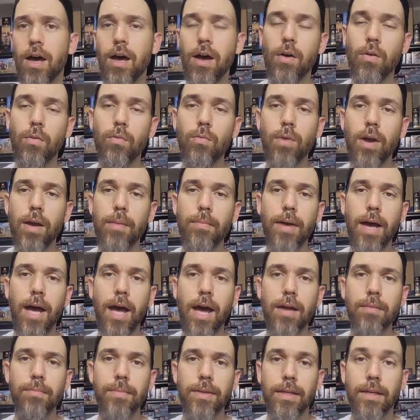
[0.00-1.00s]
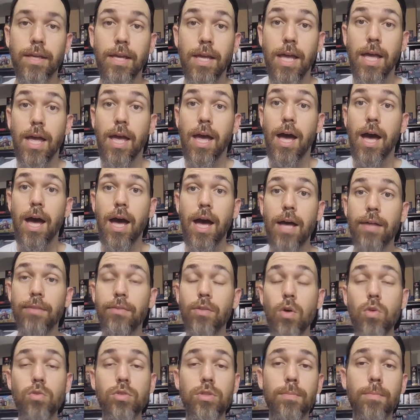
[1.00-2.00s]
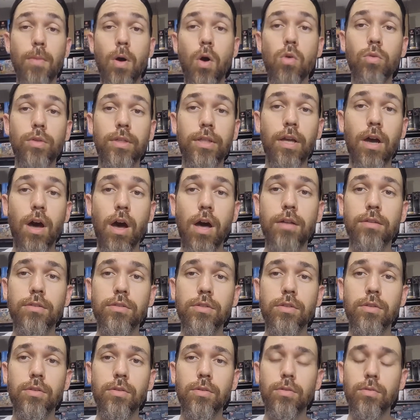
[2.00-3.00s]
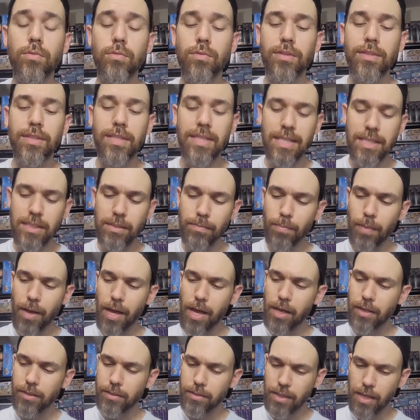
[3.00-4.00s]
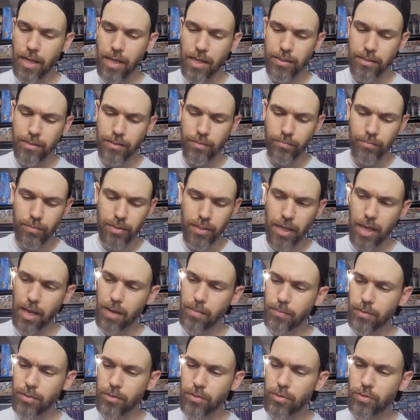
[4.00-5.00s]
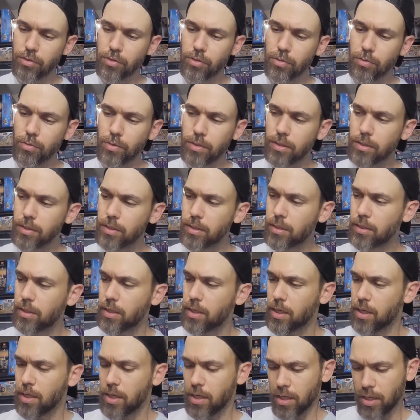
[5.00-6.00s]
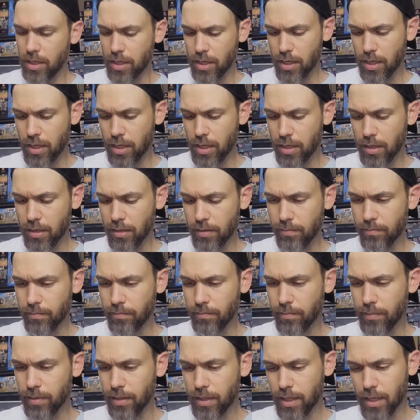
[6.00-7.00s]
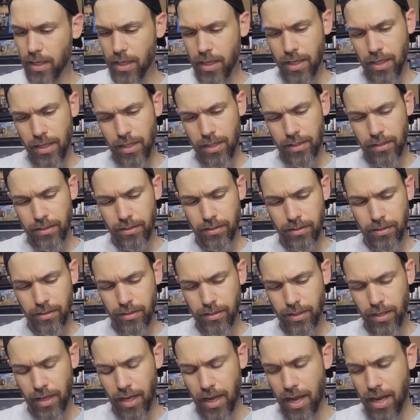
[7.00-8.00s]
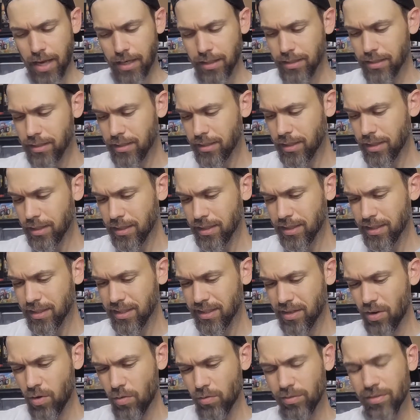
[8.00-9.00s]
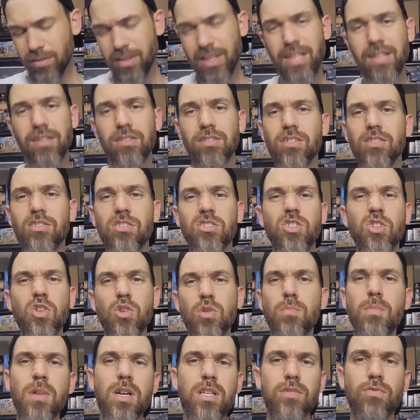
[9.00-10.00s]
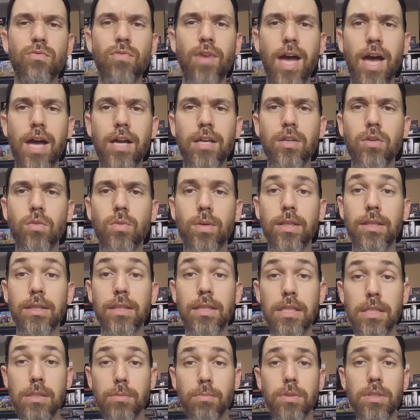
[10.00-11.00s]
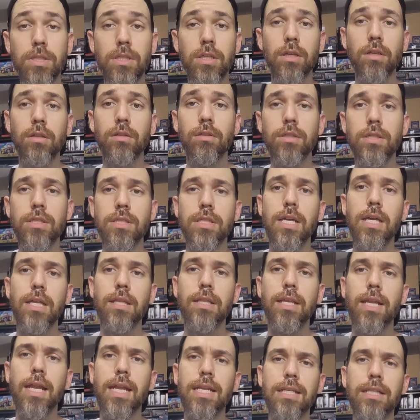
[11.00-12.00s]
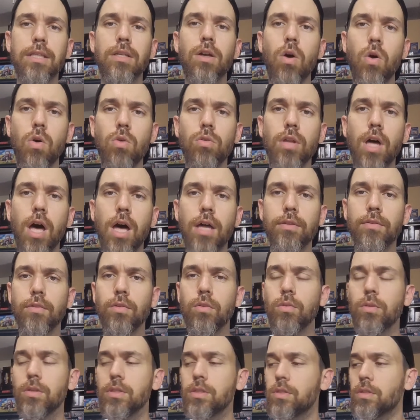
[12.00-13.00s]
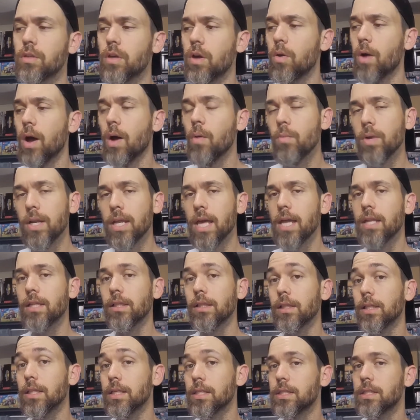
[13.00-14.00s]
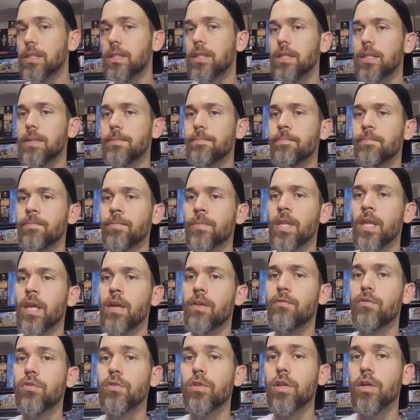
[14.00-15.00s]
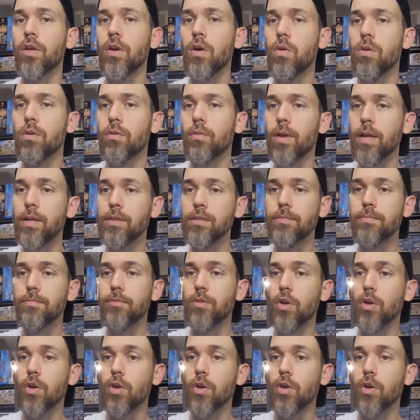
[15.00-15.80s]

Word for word: uh, right behind me. Uh, those I'm holding on to. This box had some damage to it. Um, and I just don't think there's too much value in this particular set that I need to hold on to it. So I went ahead and listed it for the going rate. It's